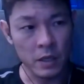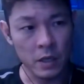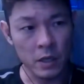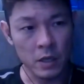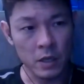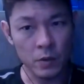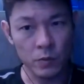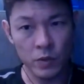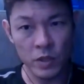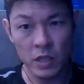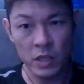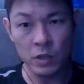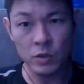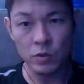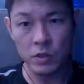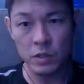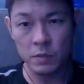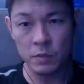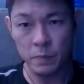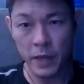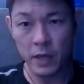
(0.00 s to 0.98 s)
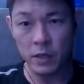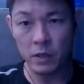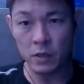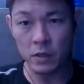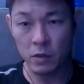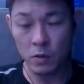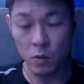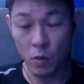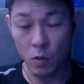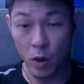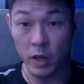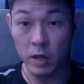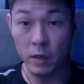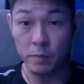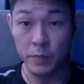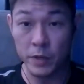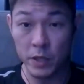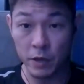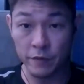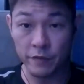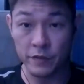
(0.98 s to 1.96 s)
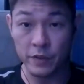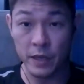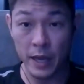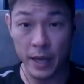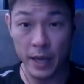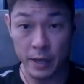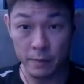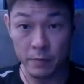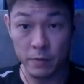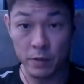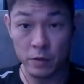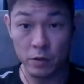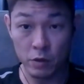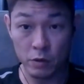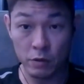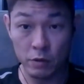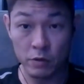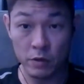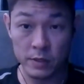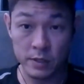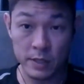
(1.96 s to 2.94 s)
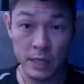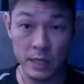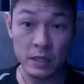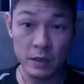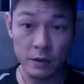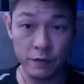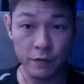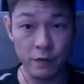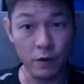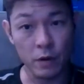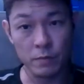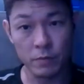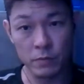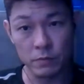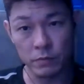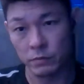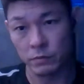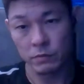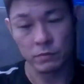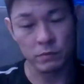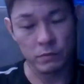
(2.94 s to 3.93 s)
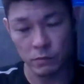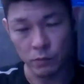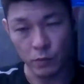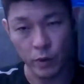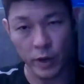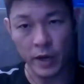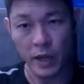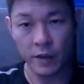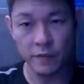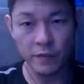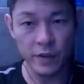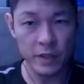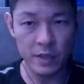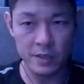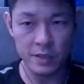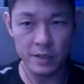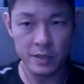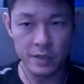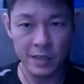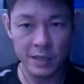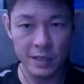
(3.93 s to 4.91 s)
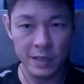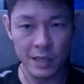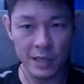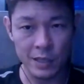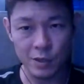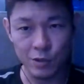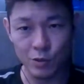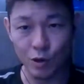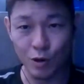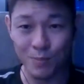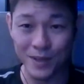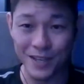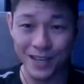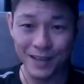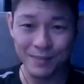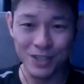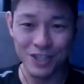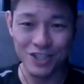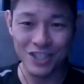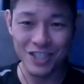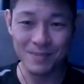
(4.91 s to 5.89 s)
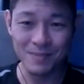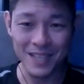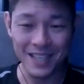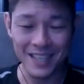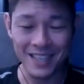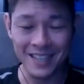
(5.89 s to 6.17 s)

we need to spend quite a bit of time, you know, starting from whenever they start to open up the gym again.